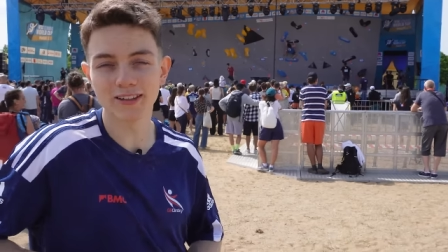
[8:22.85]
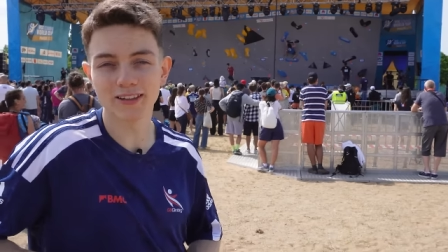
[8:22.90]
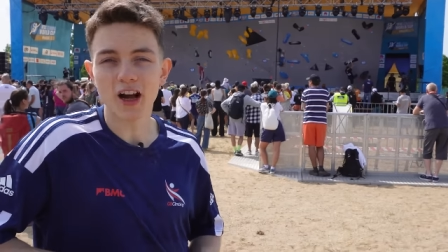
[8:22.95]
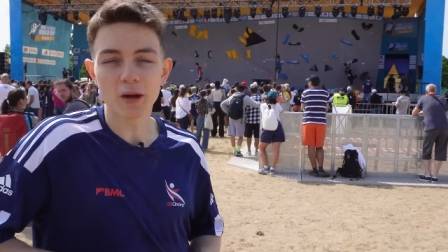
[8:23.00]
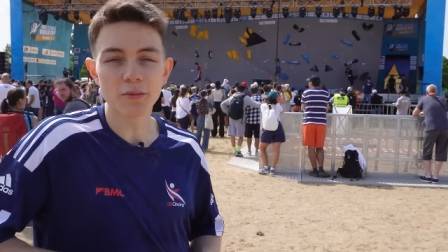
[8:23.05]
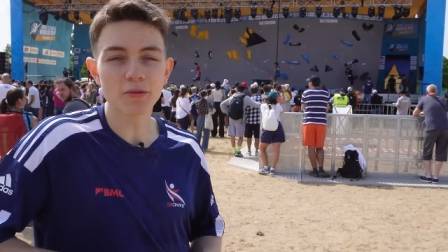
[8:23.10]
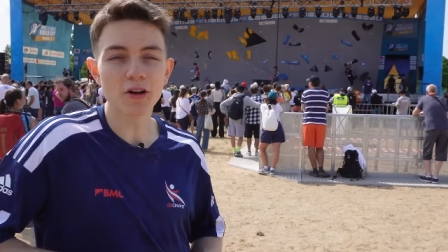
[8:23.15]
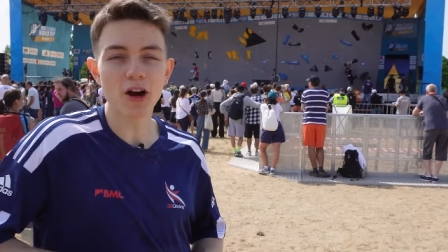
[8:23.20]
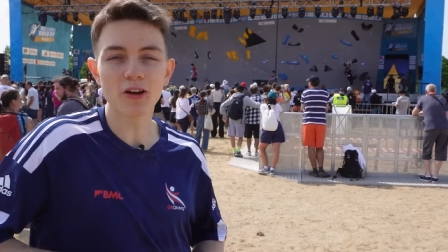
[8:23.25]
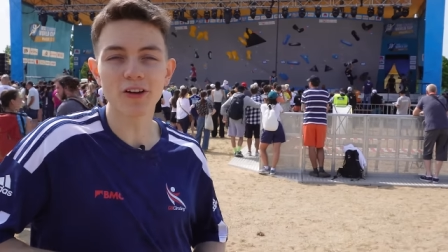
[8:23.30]

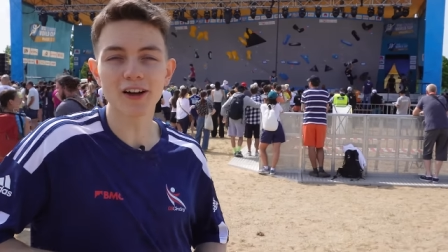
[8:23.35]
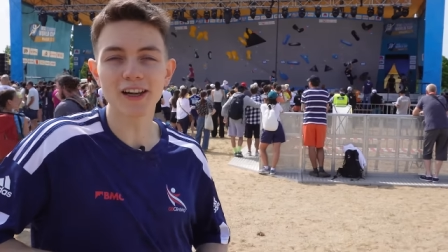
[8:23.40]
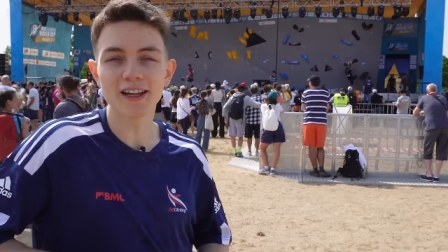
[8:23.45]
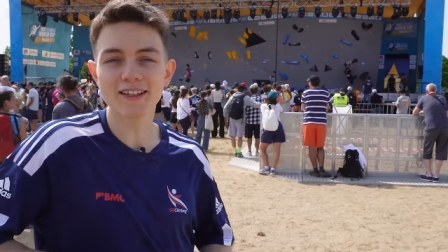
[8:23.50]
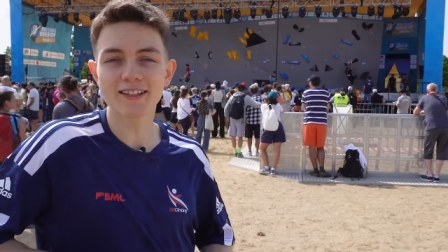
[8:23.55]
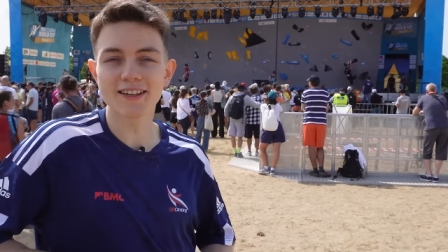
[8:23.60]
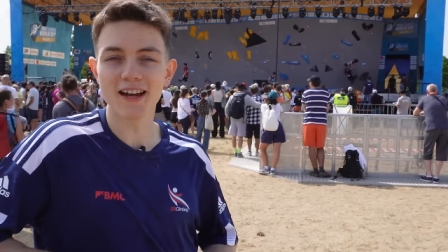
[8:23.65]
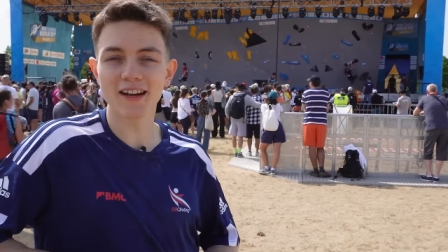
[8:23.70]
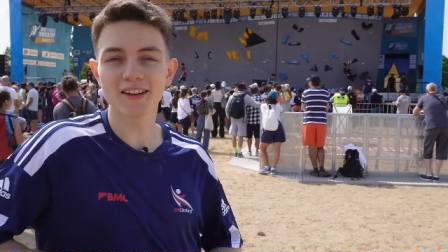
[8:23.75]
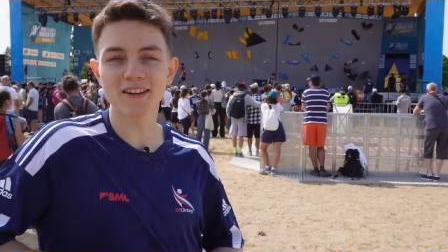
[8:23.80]
I'm currently
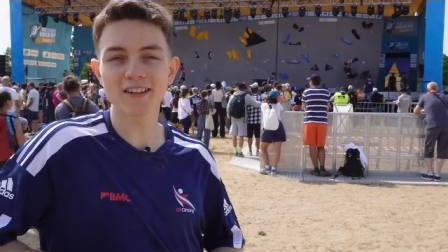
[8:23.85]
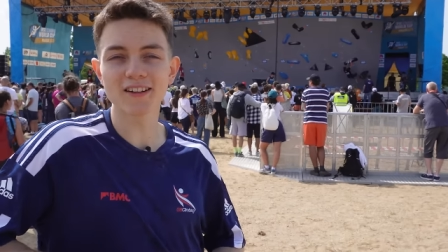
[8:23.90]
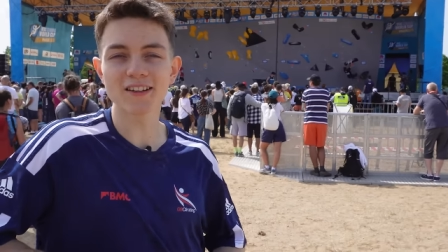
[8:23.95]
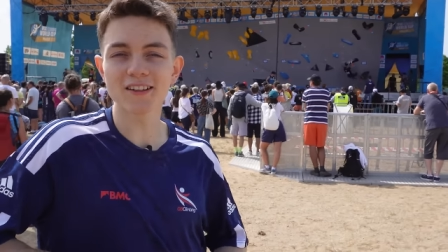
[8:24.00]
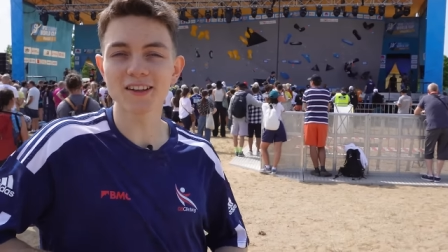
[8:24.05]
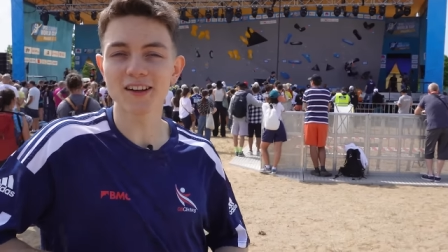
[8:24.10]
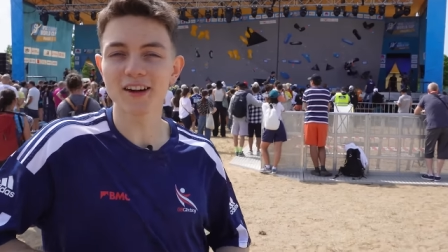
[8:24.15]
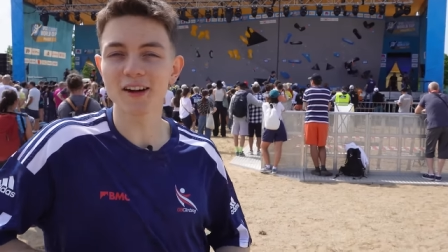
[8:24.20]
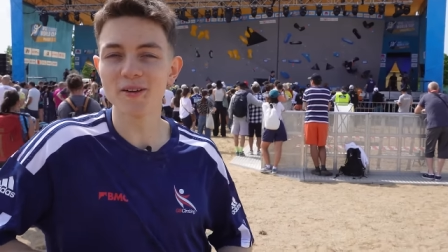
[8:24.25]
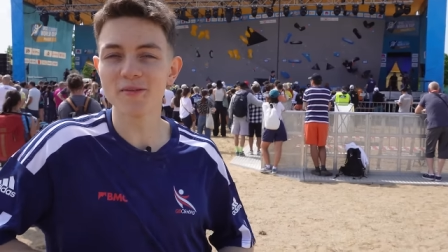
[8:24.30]
in second,
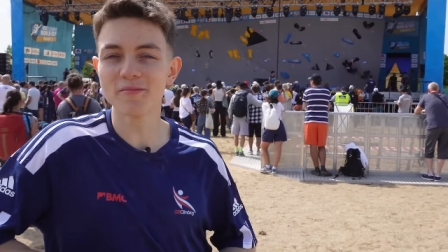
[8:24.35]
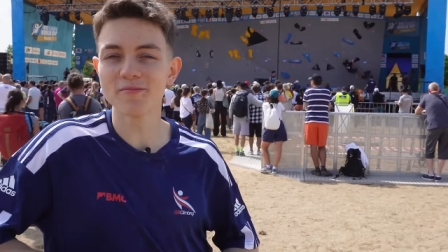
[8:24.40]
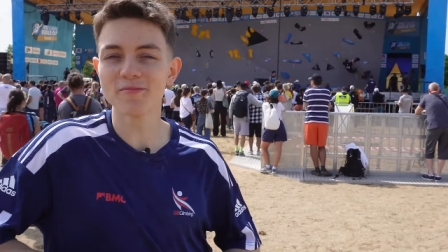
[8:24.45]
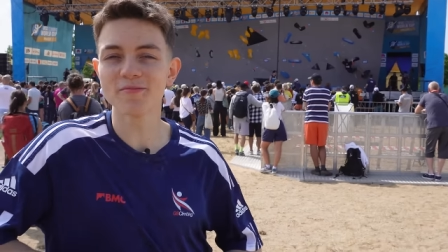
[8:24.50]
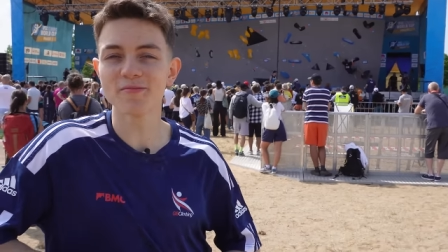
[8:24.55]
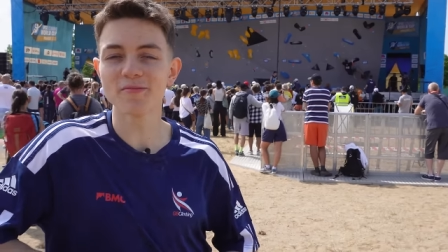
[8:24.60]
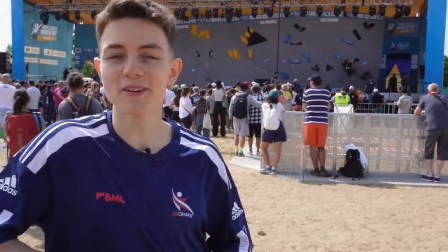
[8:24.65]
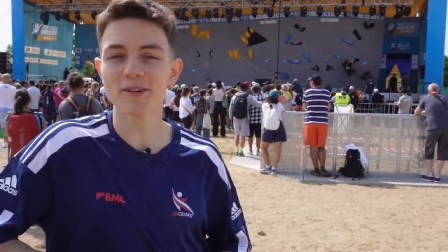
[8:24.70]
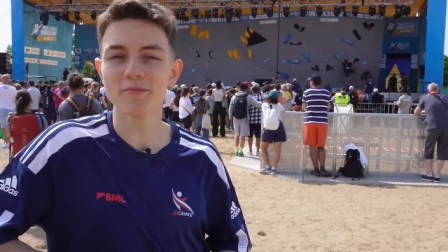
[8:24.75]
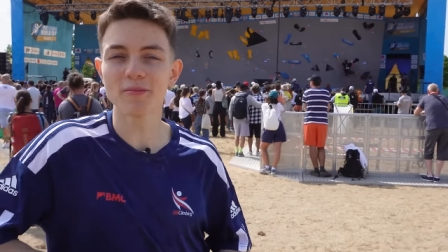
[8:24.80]

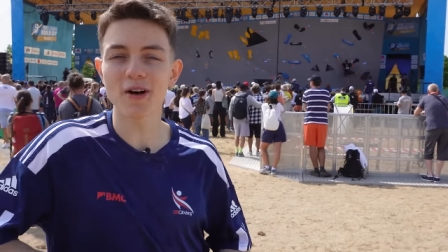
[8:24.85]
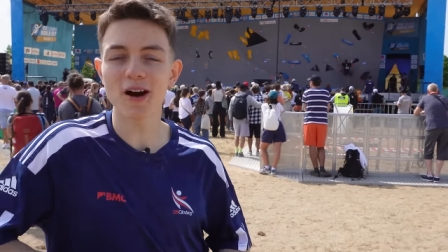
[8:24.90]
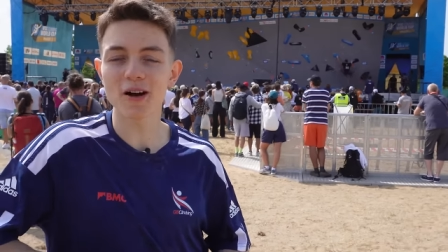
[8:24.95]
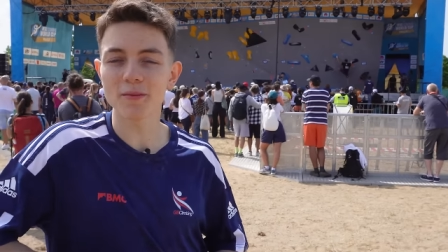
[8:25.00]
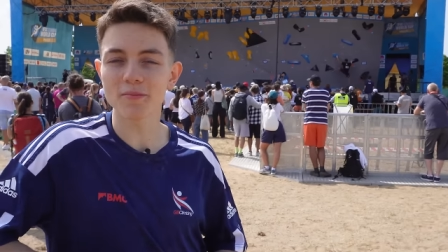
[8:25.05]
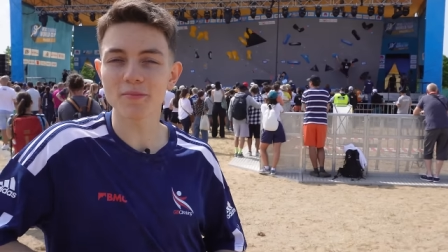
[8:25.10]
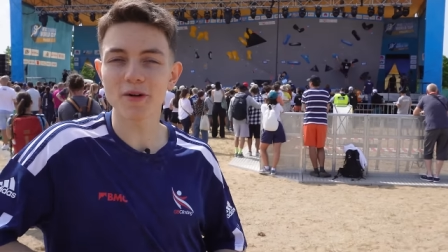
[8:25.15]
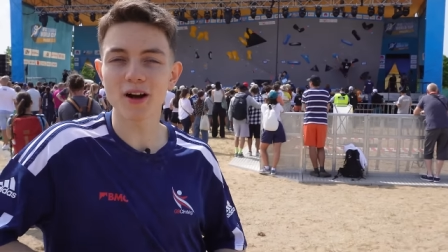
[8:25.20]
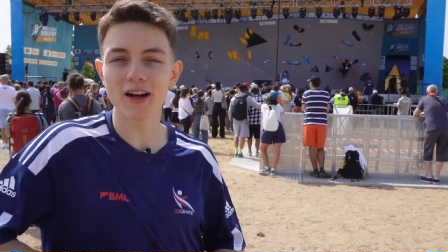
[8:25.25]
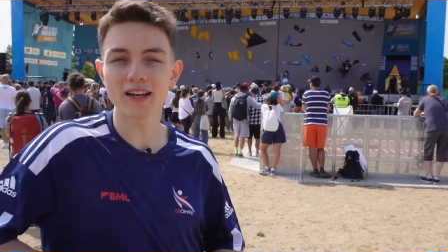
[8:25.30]
um,
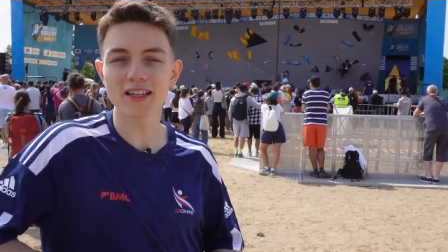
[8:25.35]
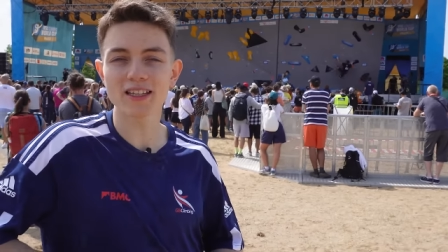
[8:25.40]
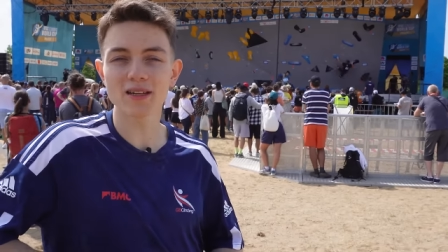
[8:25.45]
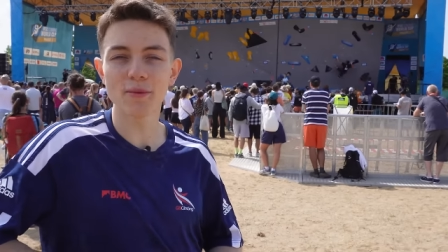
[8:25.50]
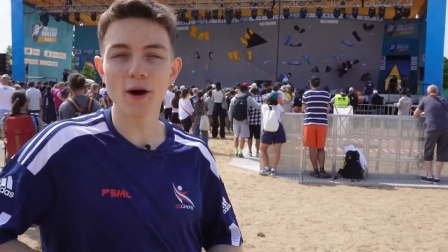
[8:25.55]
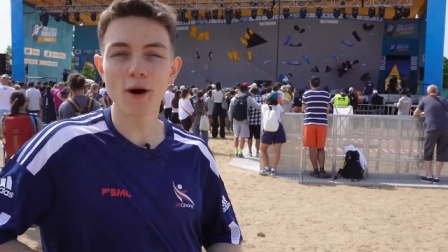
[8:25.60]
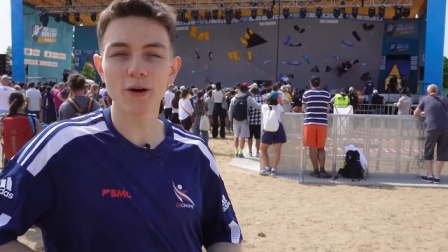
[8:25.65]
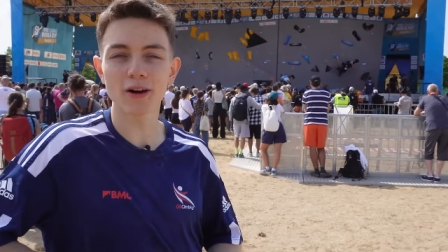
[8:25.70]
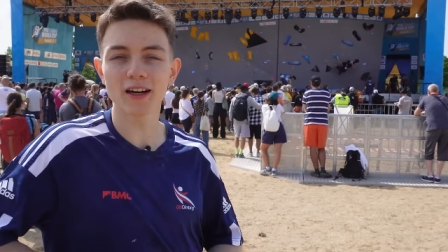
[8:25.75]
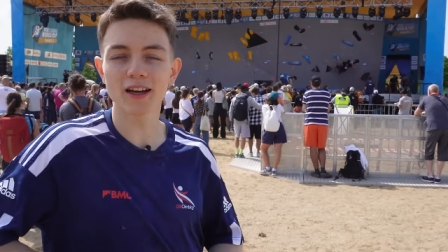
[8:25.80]
behind
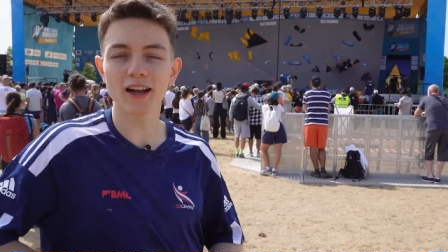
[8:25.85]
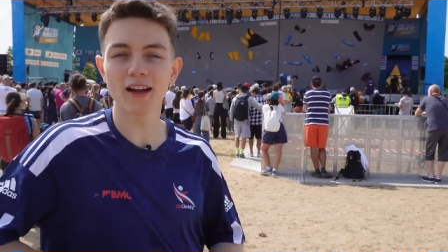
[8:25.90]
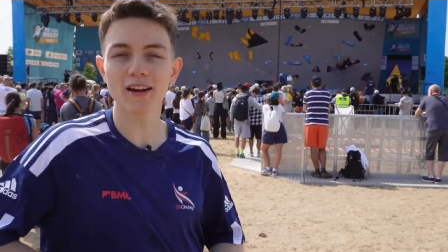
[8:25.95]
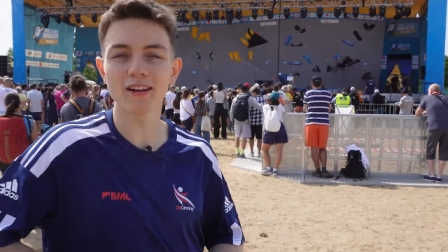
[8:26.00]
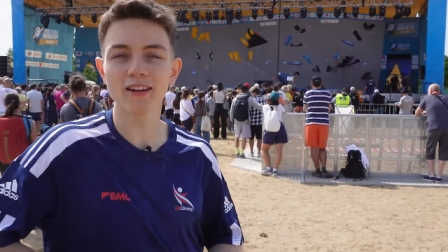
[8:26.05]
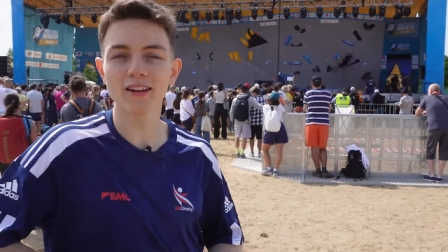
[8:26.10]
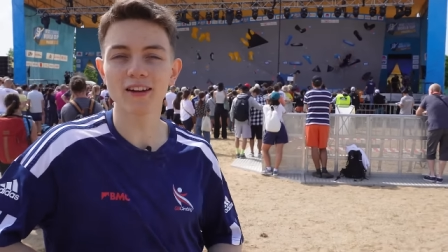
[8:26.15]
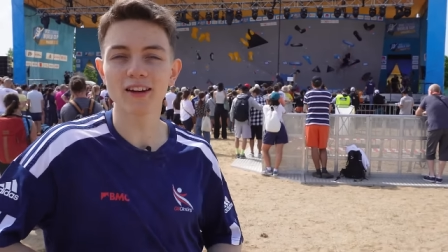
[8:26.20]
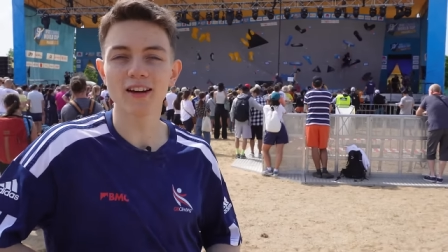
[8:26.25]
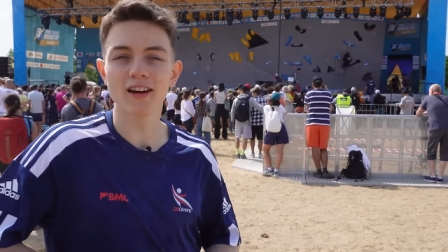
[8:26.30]
Tomoa again.